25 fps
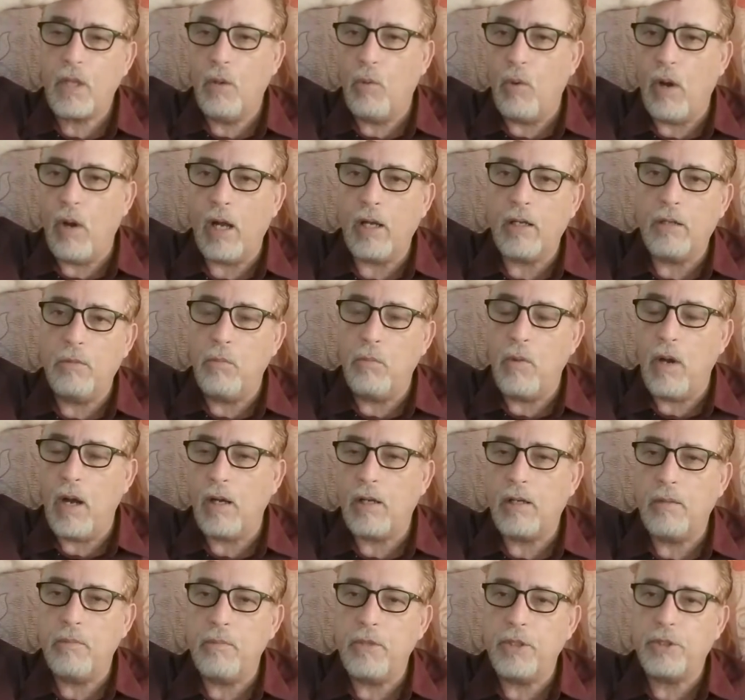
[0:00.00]

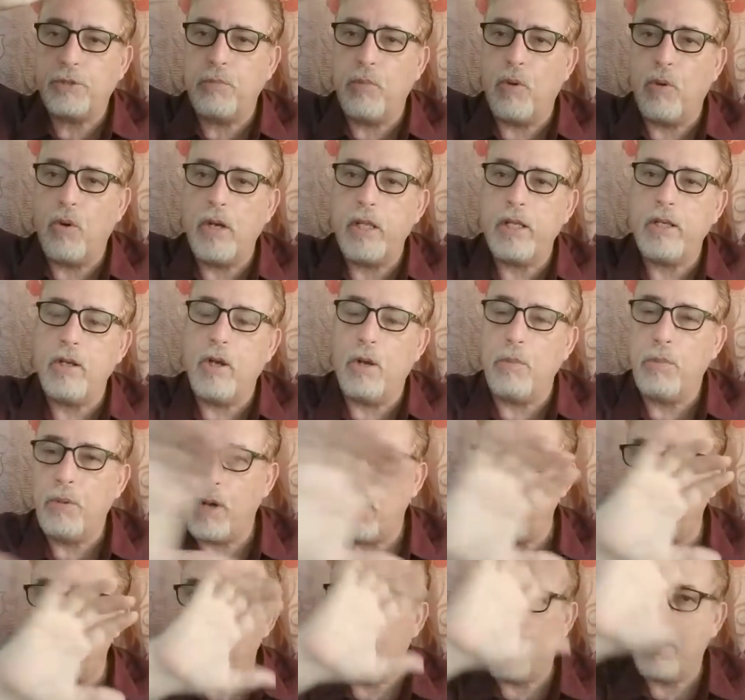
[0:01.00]
Welcome this morning. Hope
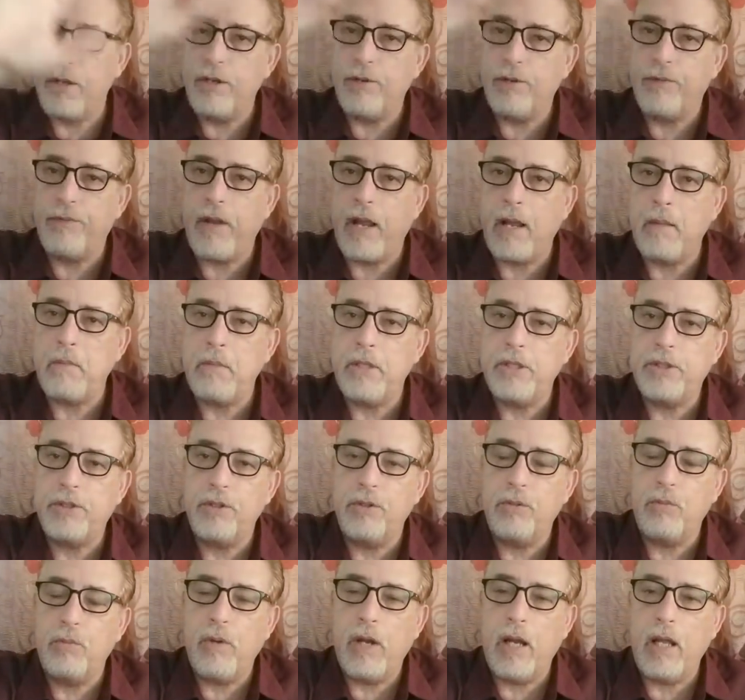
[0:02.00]
your family's
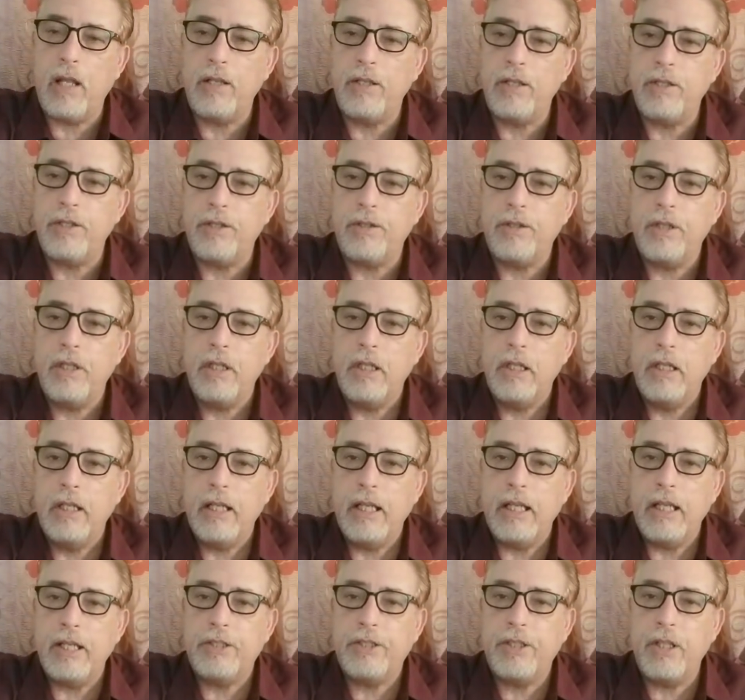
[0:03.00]
doing well and you're
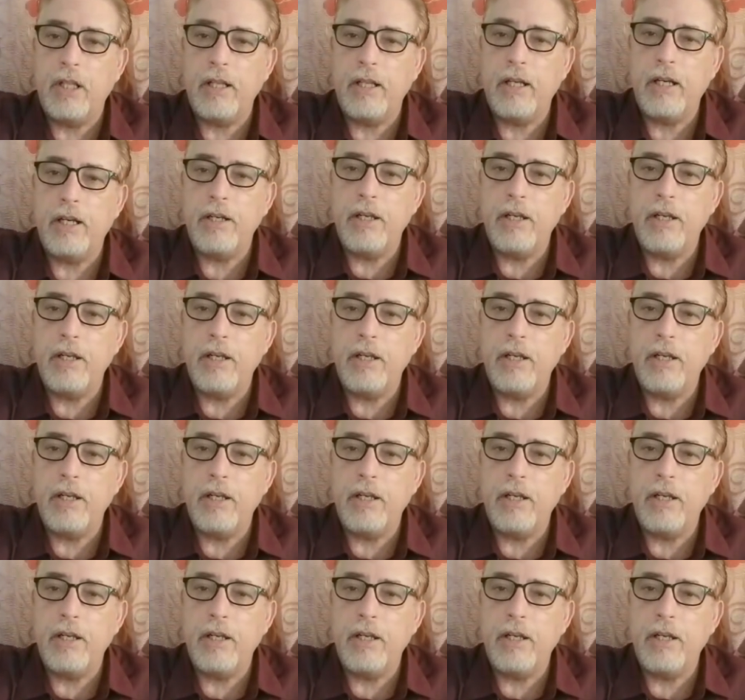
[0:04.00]
still here.